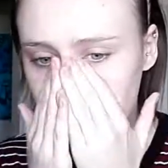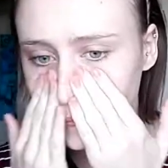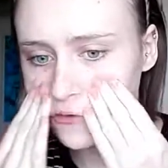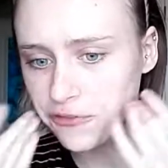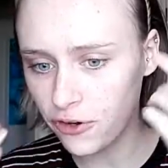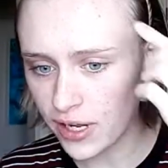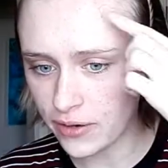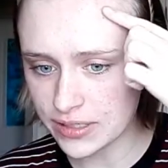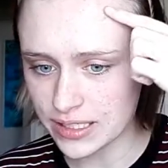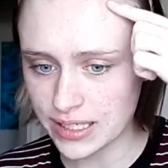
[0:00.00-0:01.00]
And before
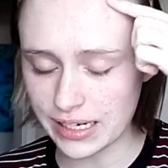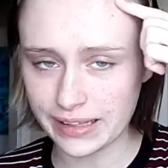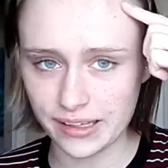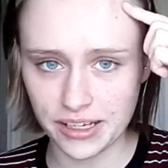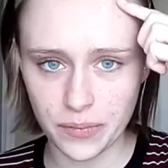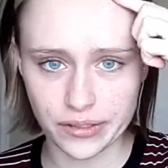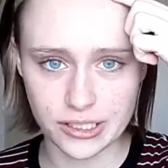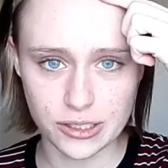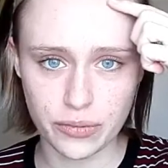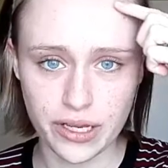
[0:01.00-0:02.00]
anyone says anything about
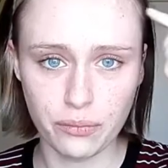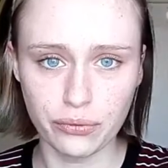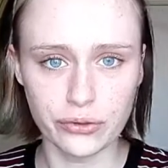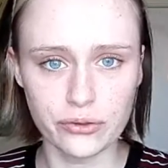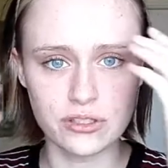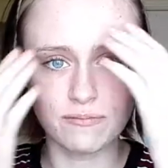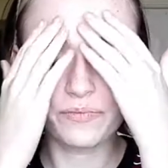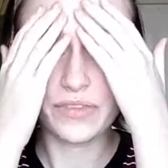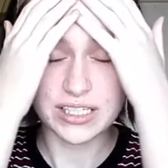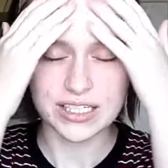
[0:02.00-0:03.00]
this big bruise
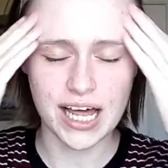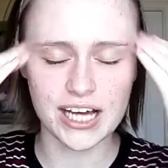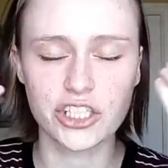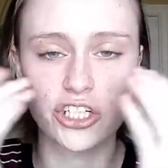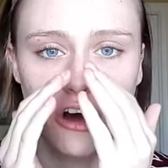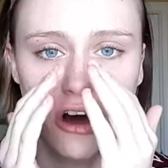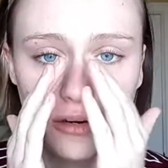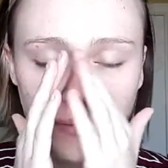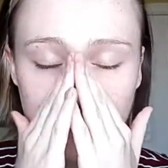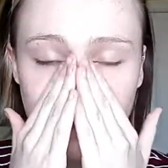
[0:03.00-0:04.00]
/ knot
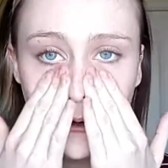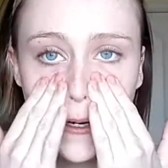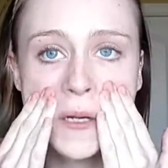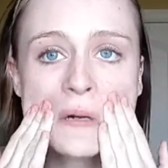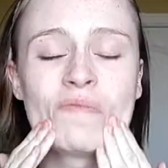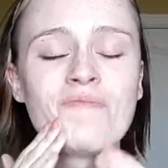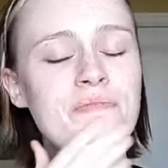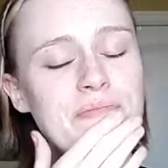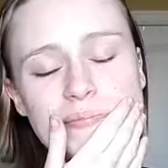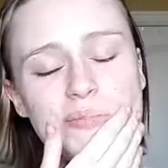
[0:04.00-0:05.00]
on my forehead,
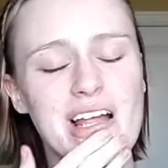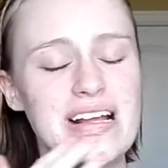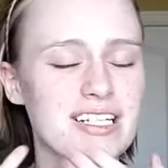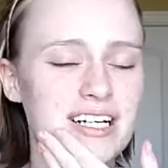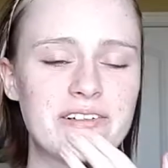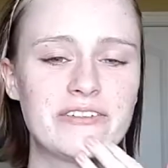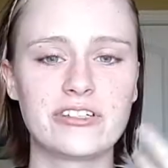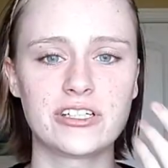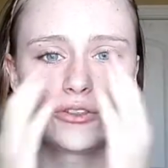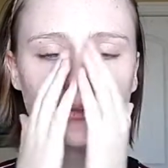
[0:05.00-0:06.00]
it's kind of a
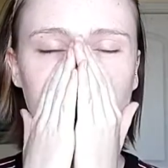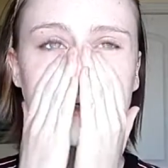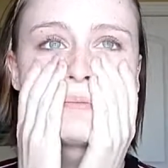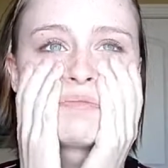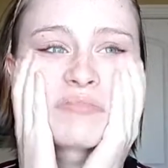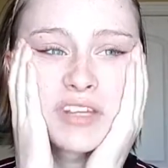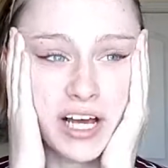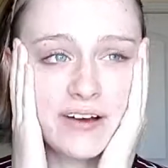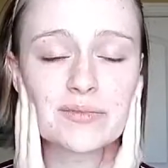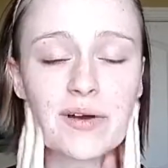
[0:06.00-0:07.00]
funny story.
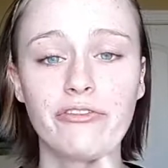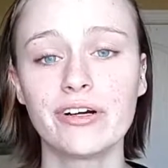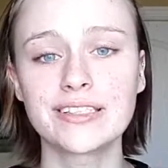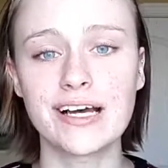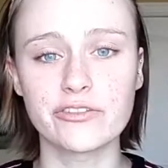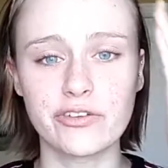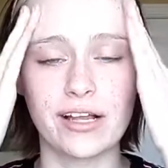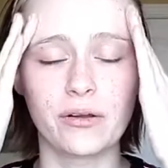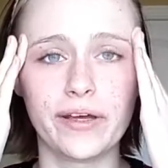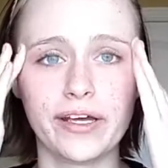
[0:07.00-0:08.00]
I was at my friend's house for
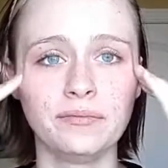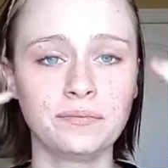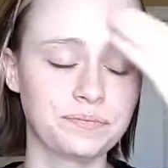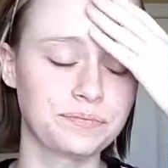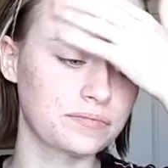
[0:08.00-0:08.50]
Halloween